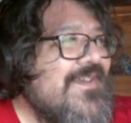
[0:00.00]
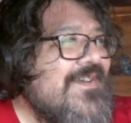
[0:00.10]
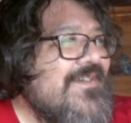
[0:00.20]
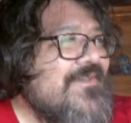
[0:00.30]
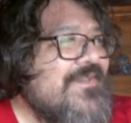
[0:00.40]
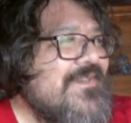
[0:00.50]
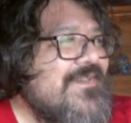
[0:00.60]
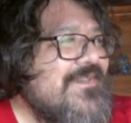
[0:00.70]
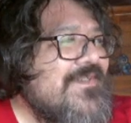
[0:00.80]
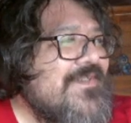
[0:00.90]
Where's
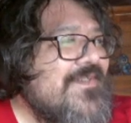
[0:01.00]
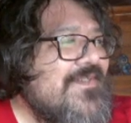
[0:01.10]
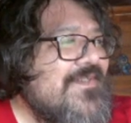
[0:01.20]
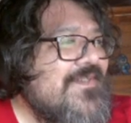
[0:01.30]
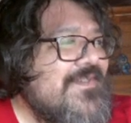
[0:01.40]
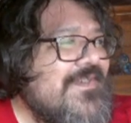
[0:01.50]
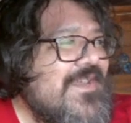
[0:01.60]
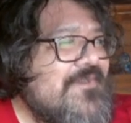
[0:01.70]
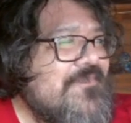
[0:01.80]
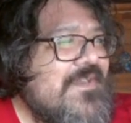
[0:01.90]
the news? Oh, here it is.
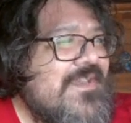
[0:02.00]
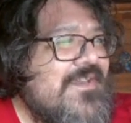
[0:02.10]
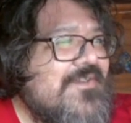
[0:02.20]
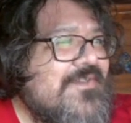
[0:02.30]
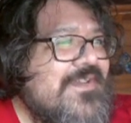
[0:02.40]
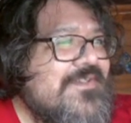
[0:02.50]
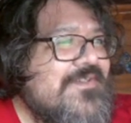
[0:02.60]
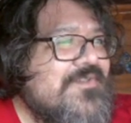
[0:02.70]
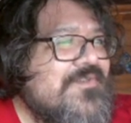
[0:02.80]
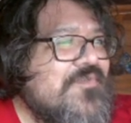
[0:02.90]
NBA great
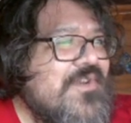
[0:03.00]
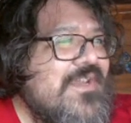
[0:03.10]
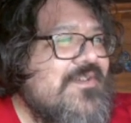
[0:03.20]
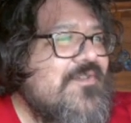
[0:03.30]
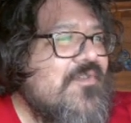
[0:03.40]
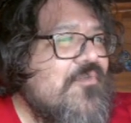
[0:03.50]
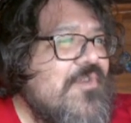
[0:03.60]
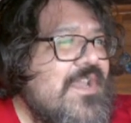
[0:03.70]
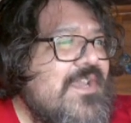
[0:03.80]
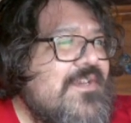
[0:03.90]
Dwayne
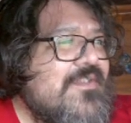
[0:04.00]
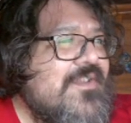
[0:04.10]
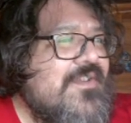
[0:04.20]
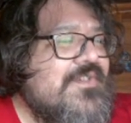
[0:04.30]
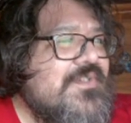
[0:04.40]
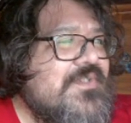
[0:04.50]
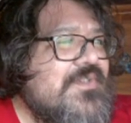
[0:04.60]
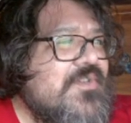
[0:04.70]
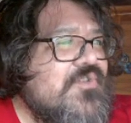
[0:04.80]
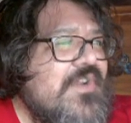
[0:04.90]
Wade
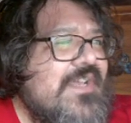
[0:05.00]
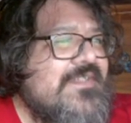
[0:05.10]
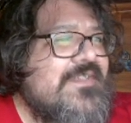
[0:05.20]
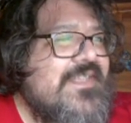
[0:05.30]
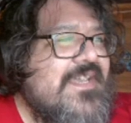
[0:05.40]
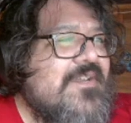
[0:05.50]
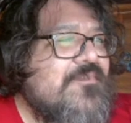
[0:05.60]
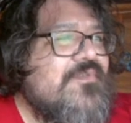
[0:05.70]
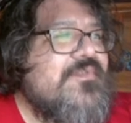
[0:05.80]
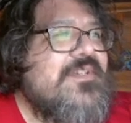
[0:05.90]
launches
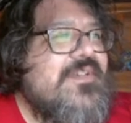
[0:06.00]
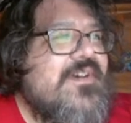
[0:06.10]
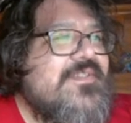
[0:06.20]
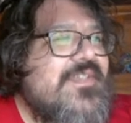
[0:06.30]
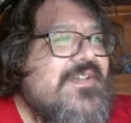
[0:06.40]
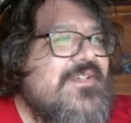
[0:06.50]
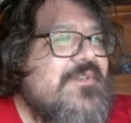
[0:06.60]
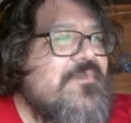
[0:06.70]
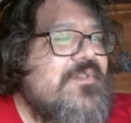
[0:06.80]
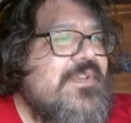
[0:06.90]
Translatable, an online
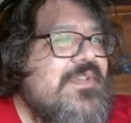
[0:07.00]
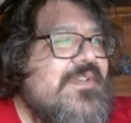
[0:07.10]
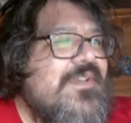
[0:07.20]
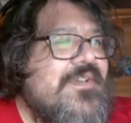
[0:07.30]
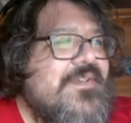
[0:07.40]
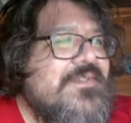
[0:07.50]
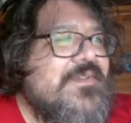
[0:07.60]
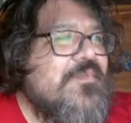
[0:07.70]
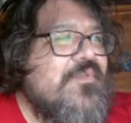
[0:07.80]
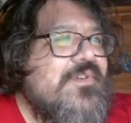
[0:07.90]
community
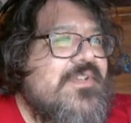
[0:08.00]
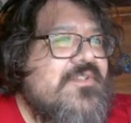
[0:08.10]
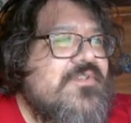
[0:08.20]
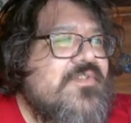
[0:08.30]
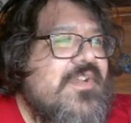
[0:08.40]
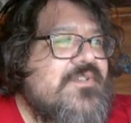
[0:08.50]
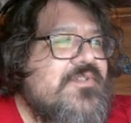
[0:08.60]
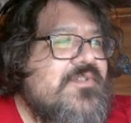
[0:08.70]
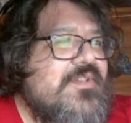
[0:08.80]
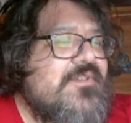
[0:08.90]
supporting
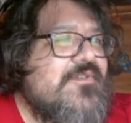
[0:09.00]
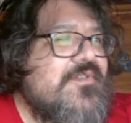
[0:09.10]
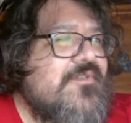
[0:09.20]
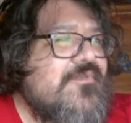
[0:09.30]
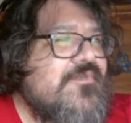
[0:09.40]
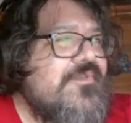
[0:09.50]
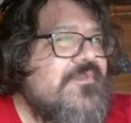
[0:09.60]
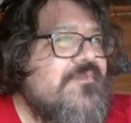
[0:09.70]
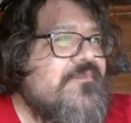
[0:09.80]
transgender youth.